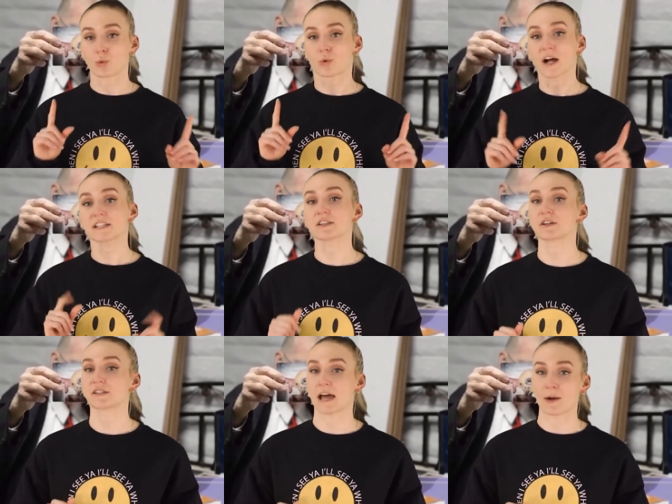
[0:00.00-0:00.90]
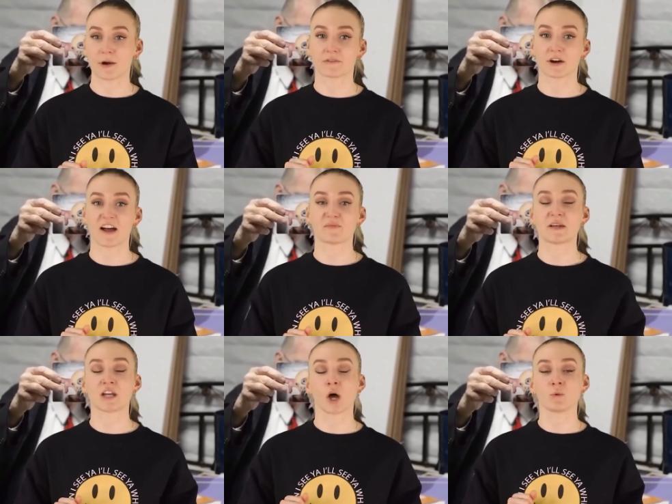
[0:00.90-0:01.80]
Rustlers, however, have
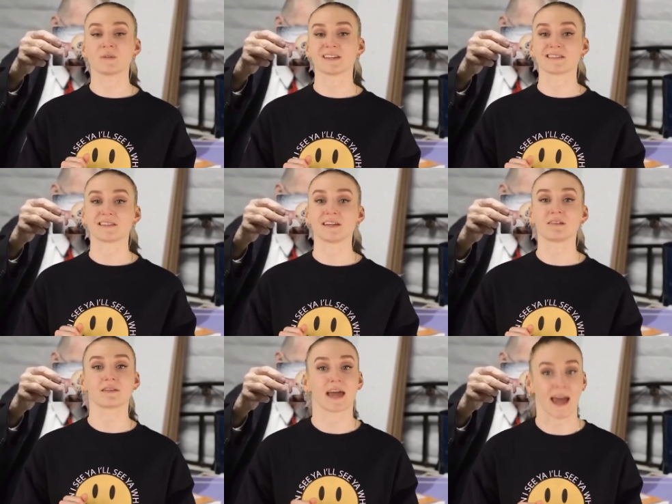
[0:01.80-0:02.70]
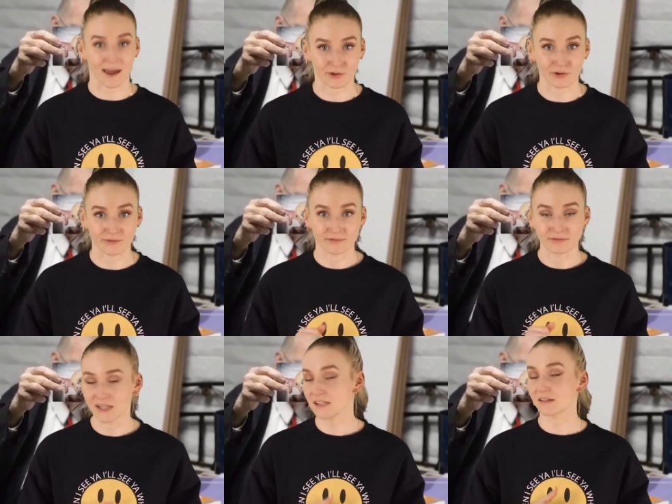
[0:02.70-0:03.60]
been known to steal cattle.
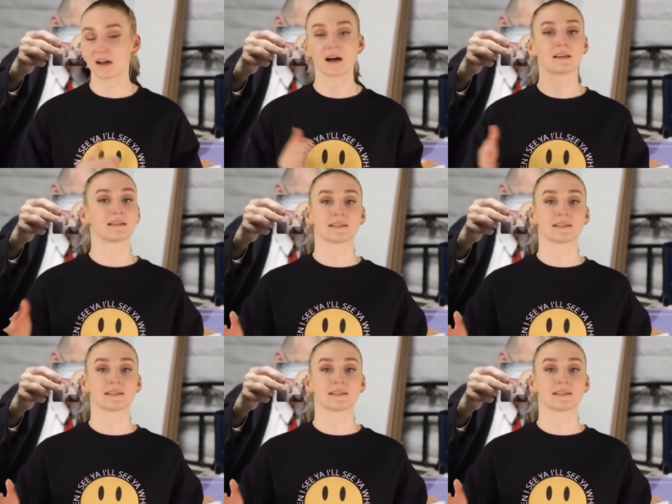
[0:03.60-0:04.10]
This is all